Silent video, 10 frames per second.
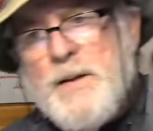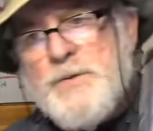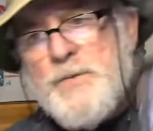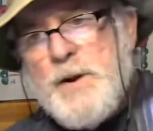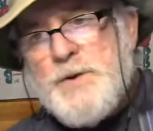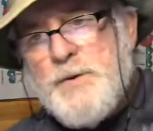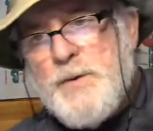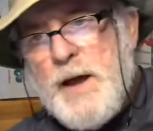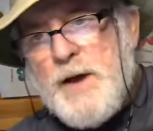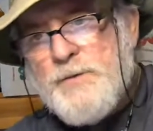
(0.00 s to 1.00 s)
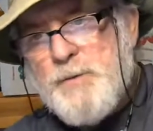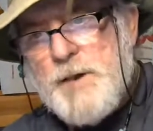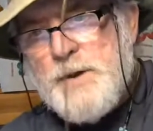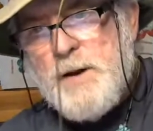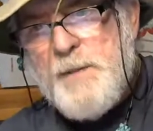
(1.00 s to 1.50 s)
It's one I showed last
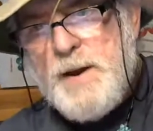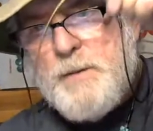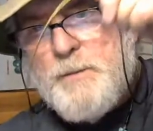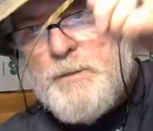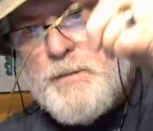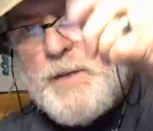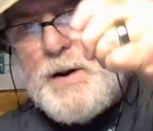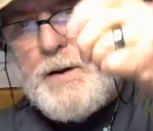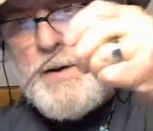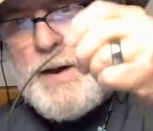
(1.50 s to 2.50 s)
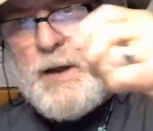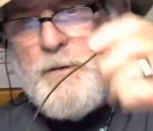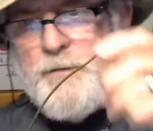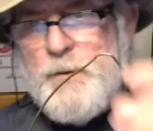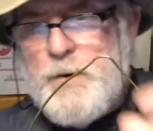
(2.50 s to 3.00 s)
week that I made a little
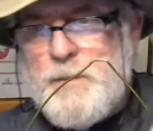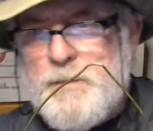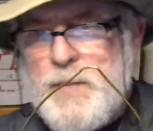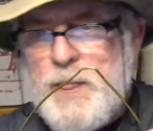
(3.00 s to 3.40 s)
handle for it.